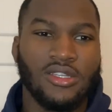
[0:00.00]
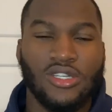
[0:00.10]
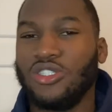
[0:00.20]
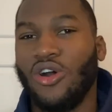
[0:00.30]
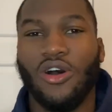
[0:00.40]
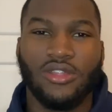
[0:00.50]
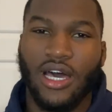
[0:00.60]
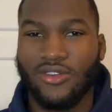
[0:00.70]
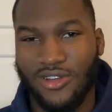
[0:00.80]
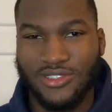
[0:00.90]
just all
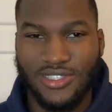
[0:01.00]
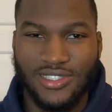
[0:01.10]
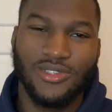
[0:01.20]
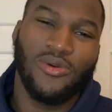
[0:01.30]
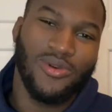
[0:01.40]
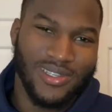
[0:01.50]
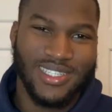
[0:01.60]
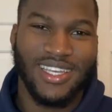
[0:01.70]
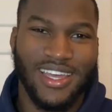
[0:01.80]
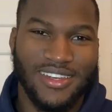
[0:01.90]
that nonsense once again.